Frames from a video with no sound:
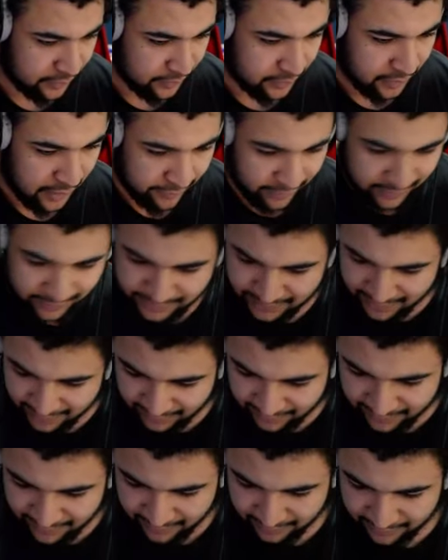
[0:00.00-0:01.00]
Have they
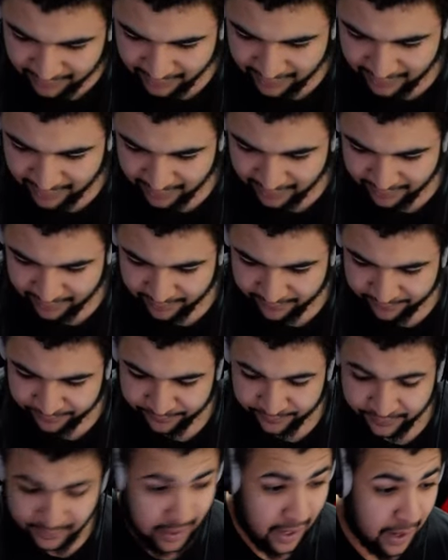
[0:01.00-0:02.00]
changed anything here?
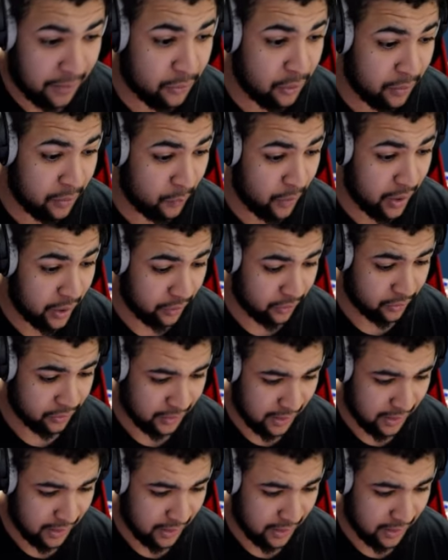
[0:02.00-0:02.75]
I'm doing well.